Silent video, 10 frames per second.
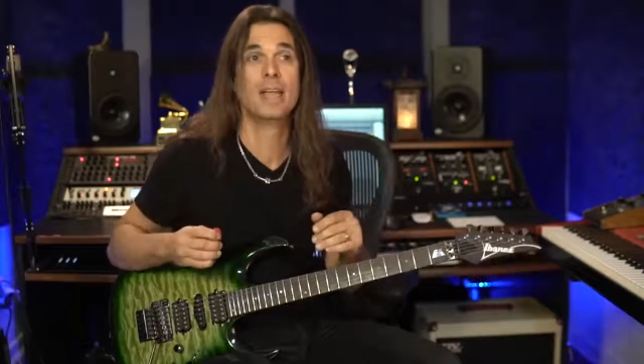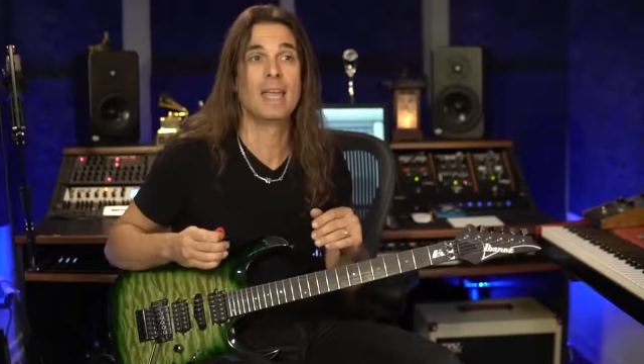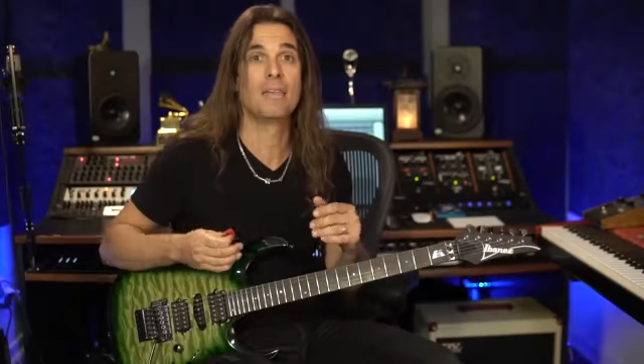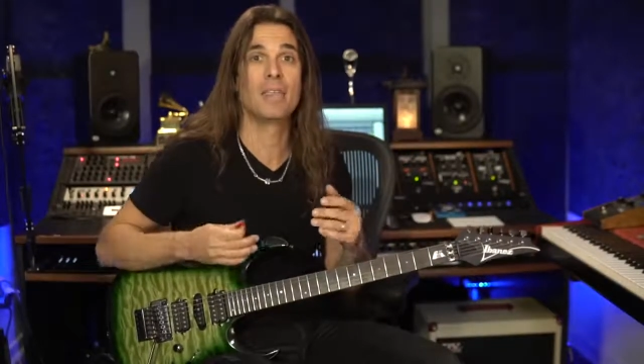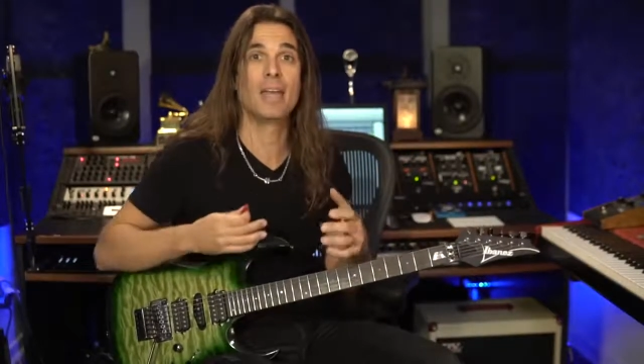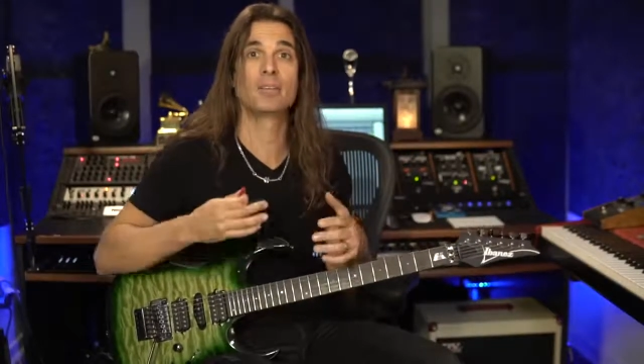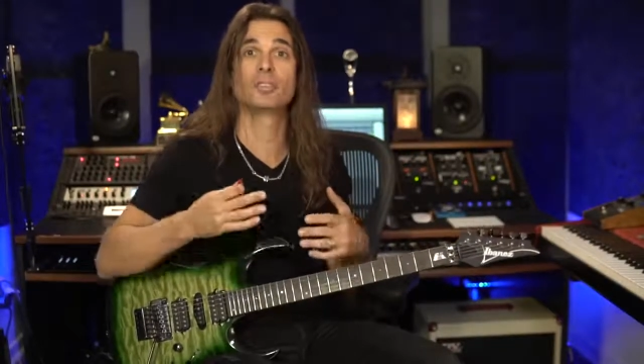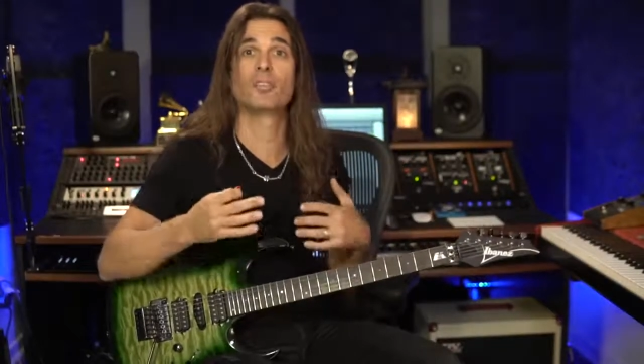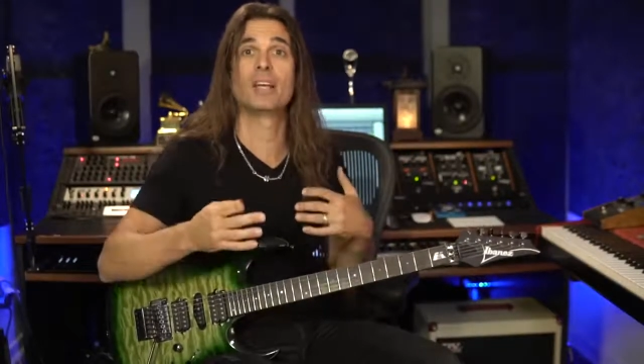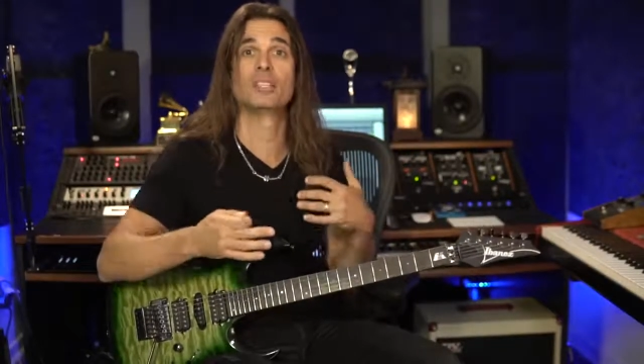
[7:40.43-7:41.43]
And then you
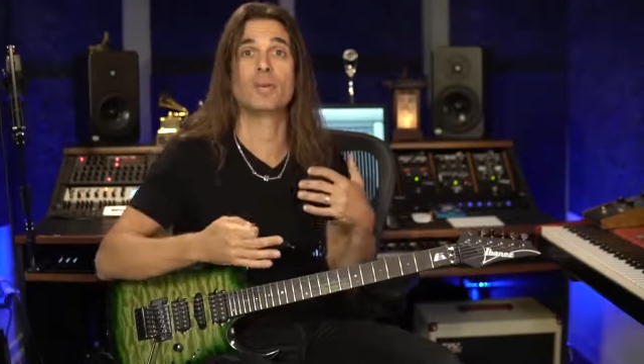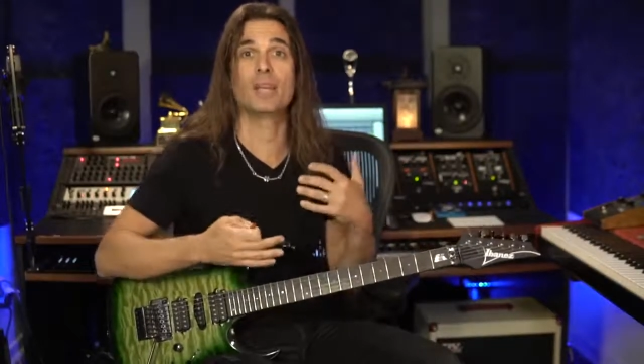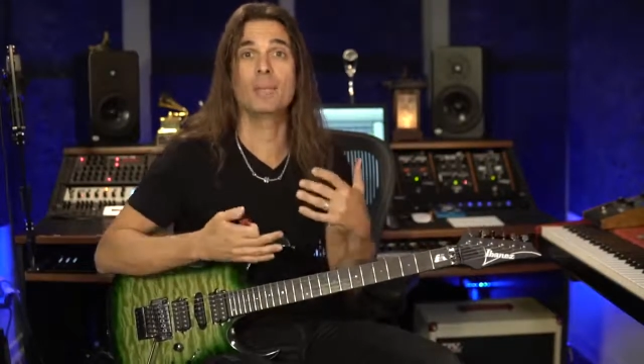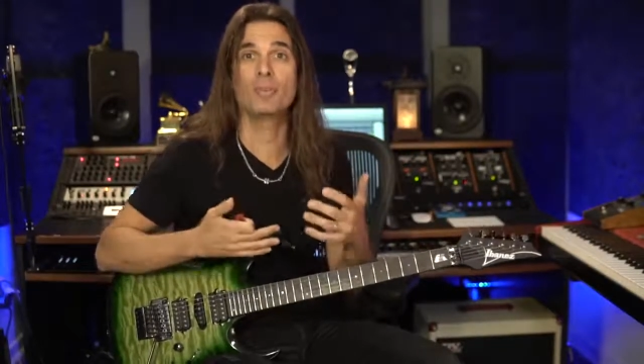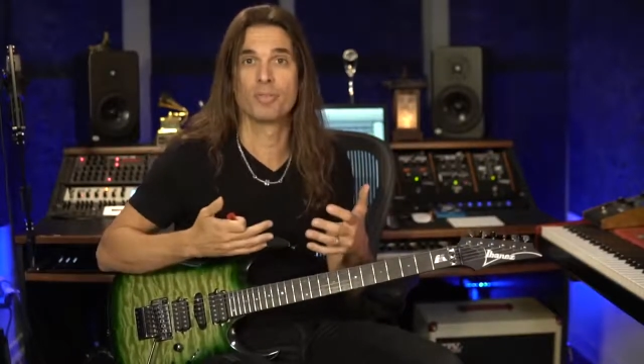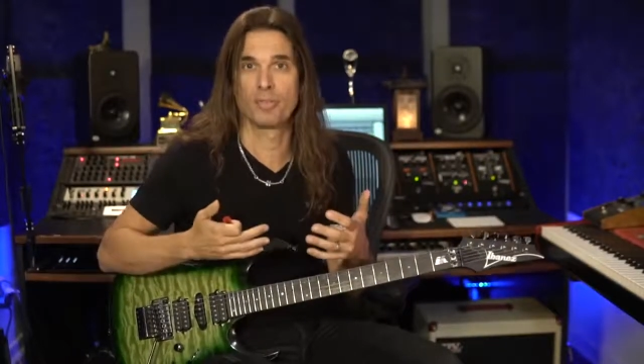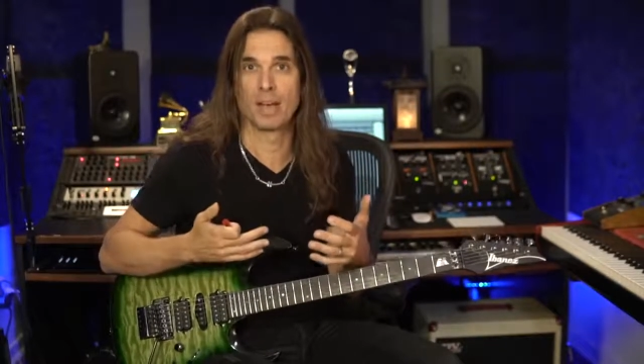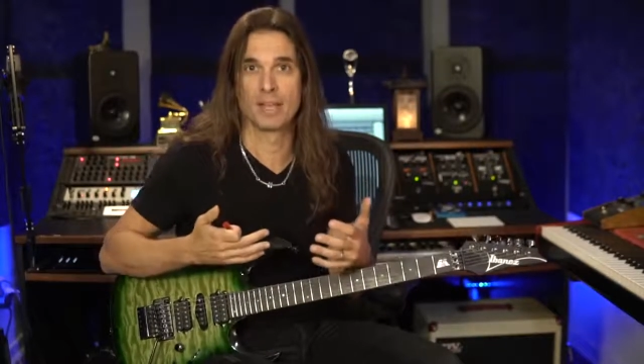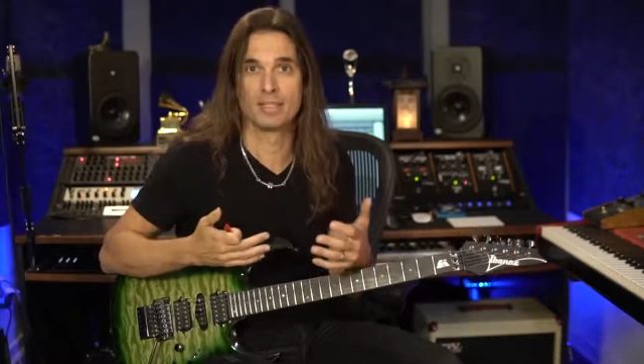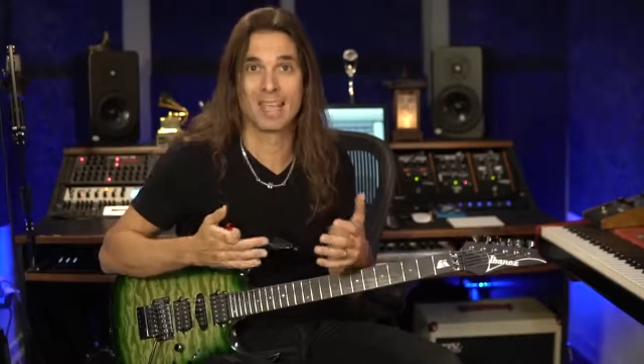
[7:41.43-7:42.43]
try to
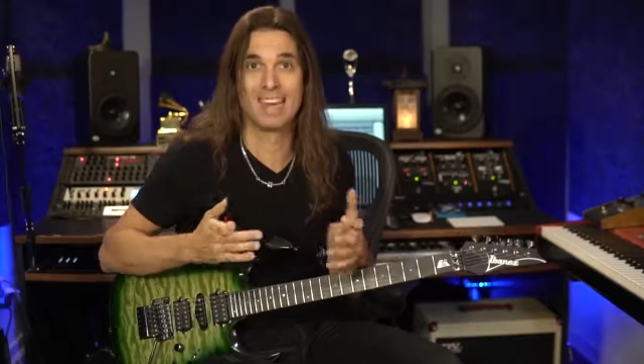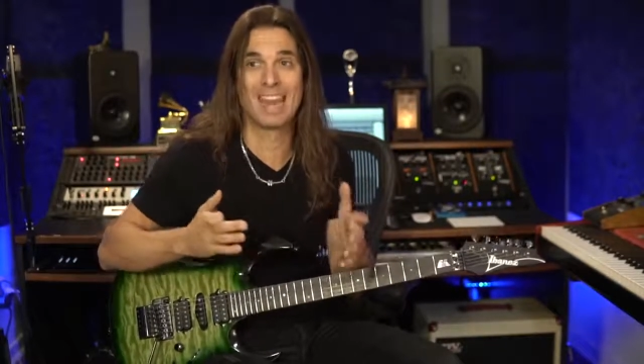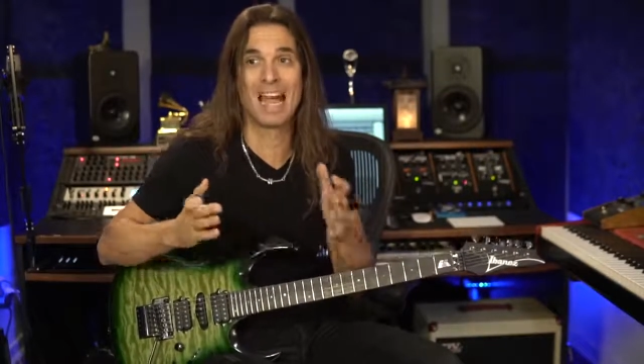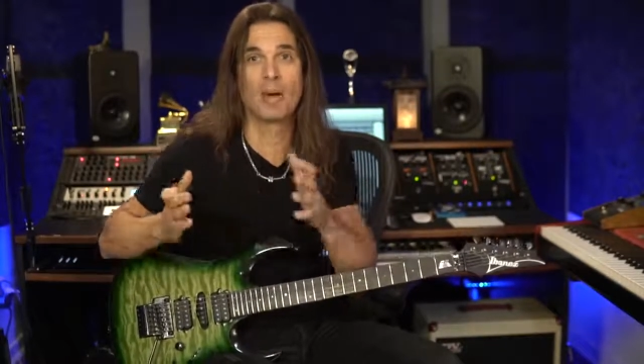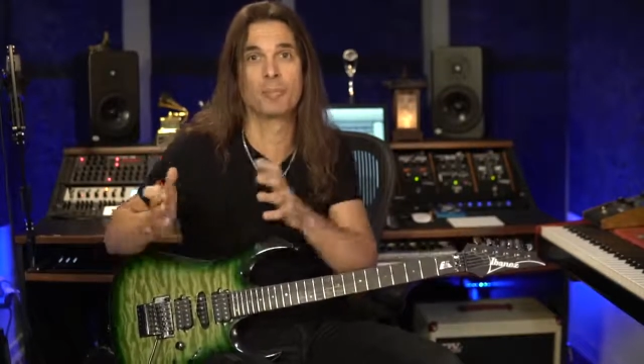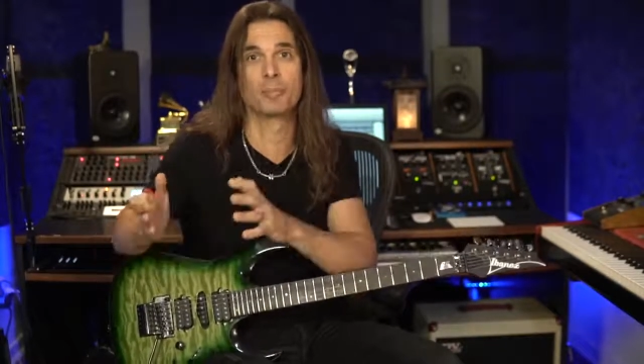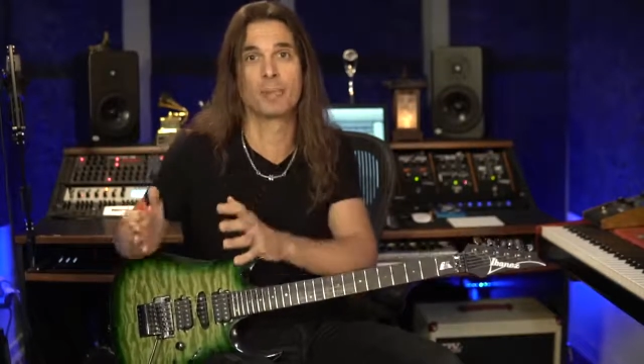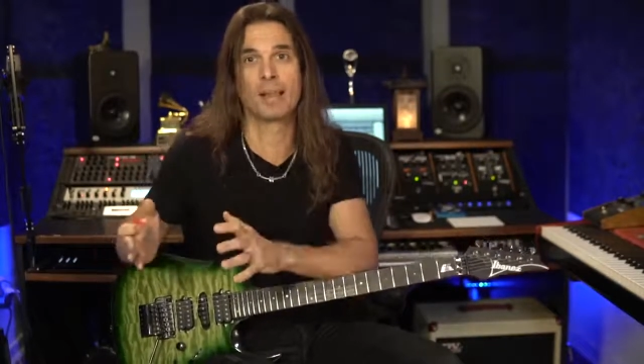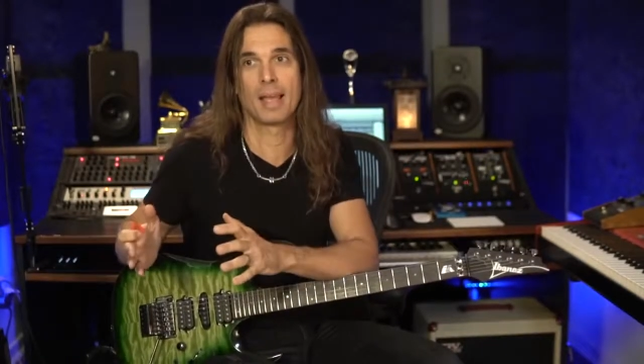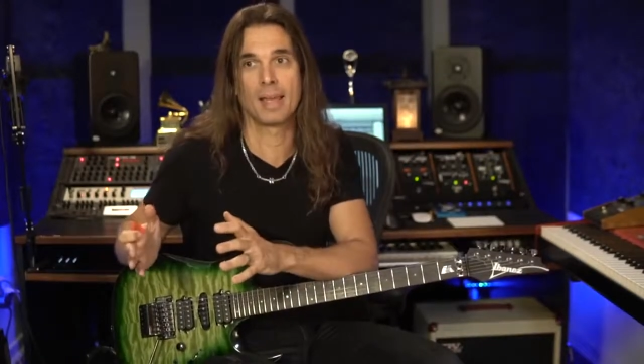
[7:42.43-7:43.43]
improvise, and now you're
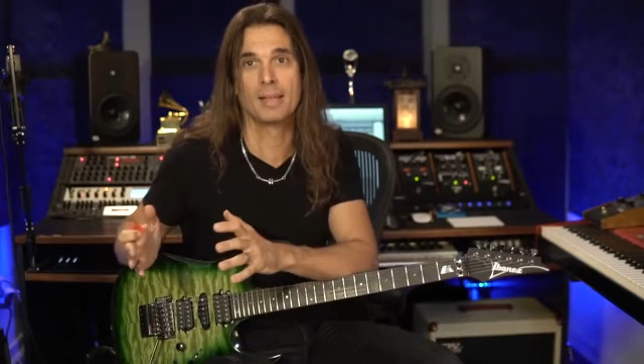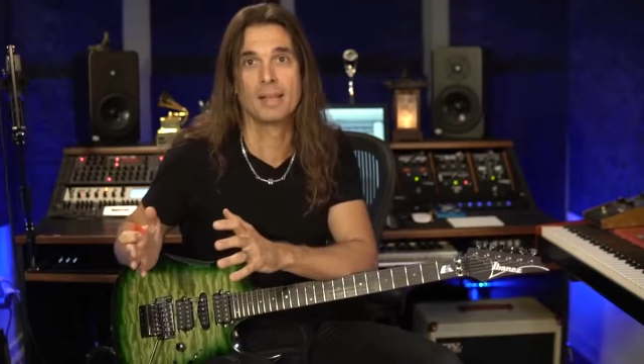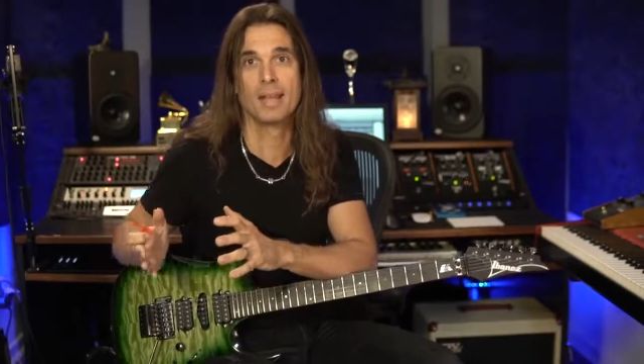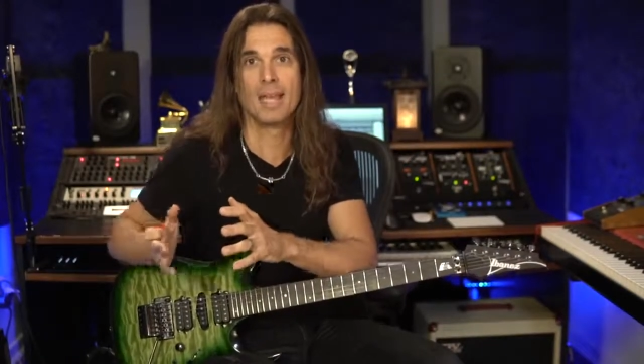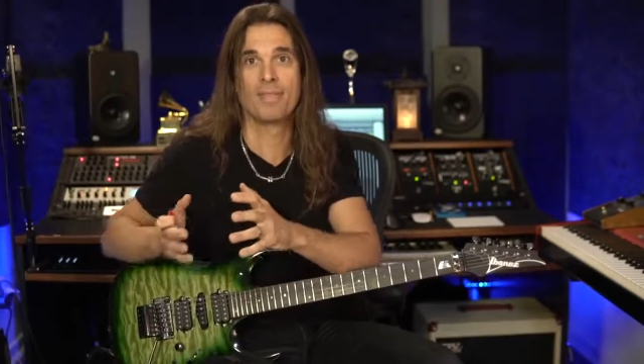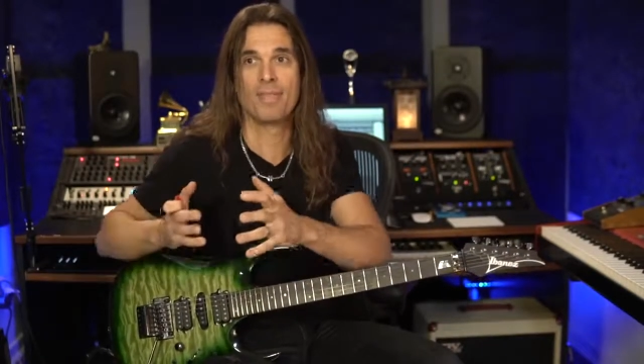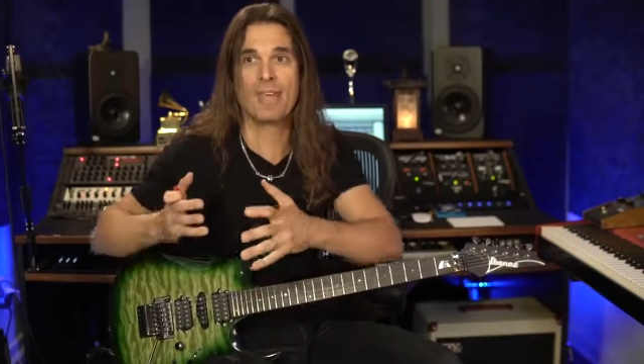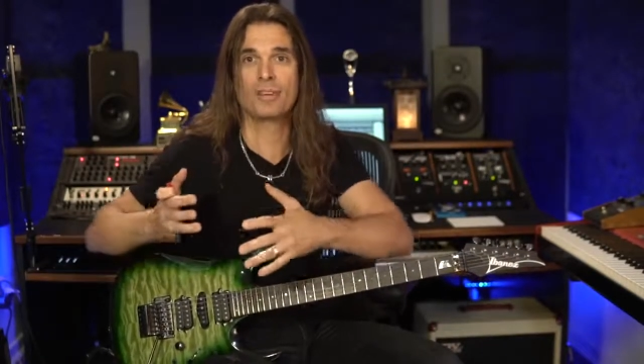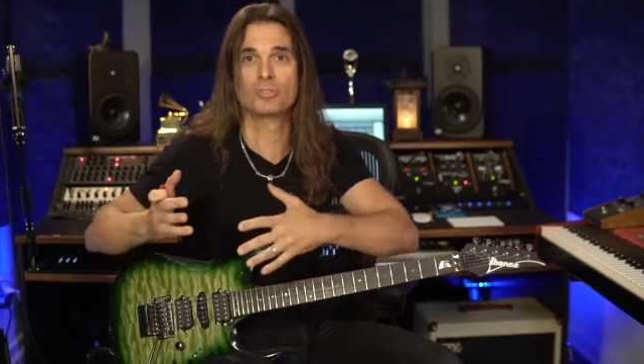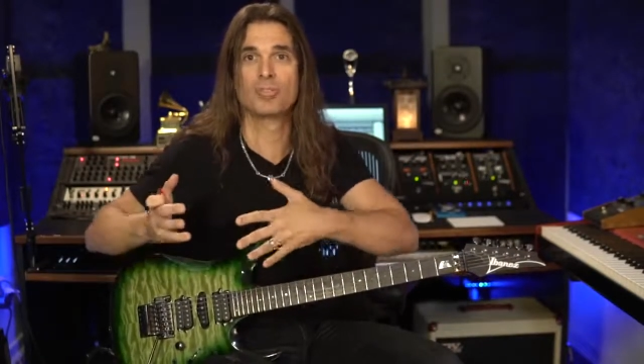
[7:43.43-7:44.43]
playing, and
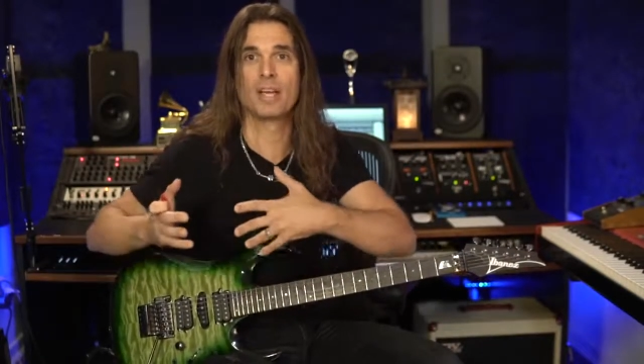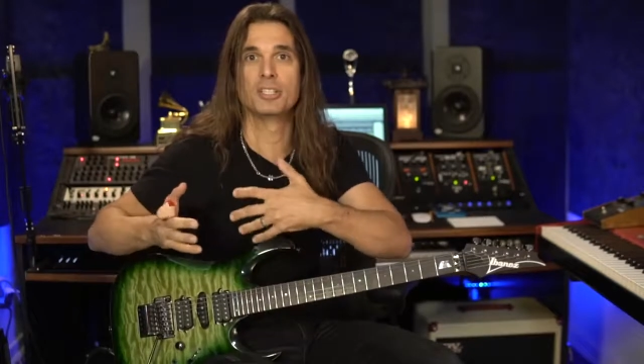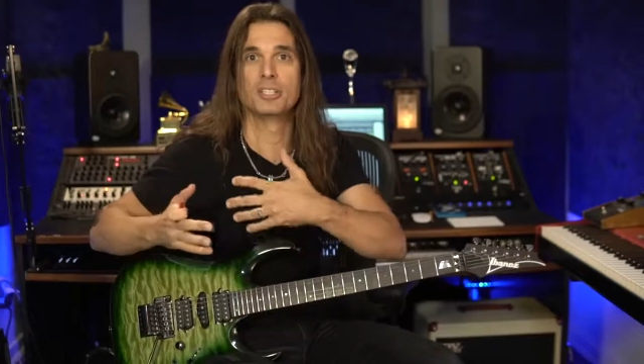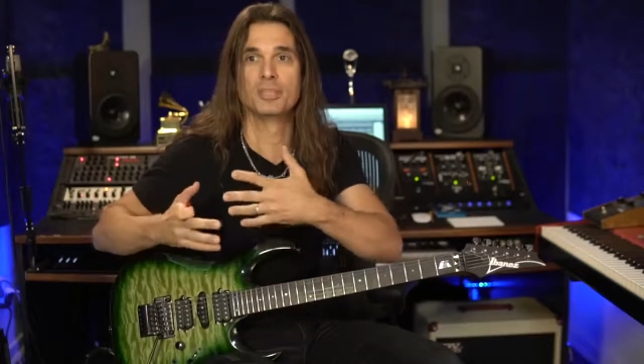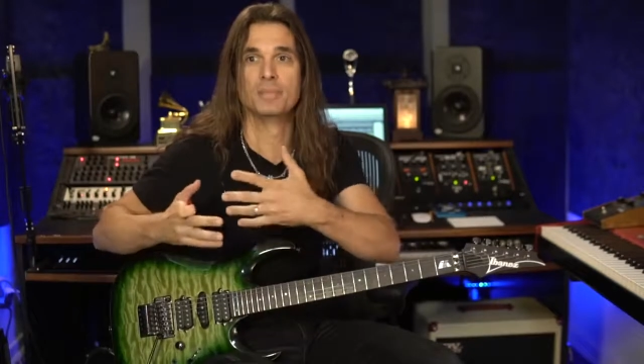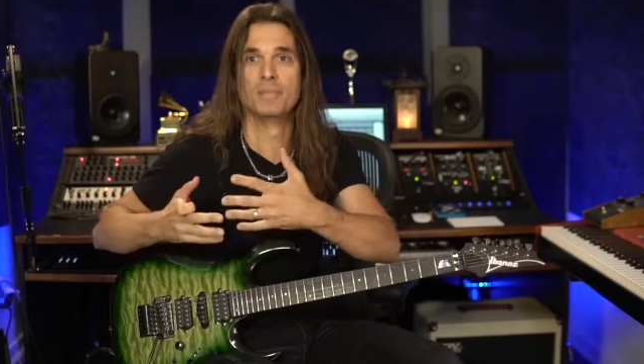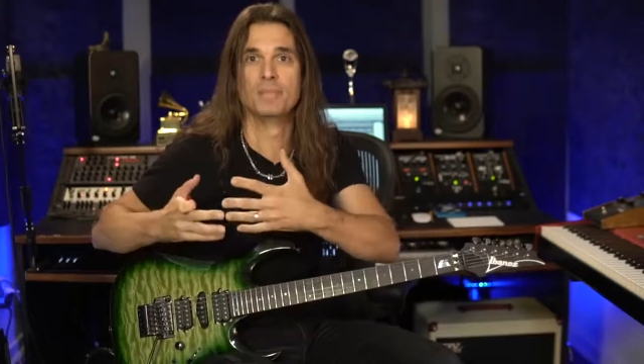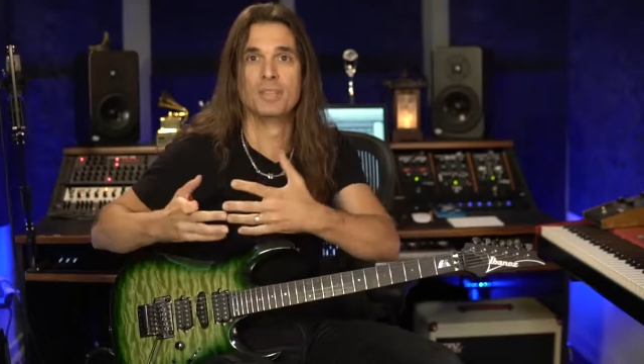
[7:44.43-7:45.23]
then you try to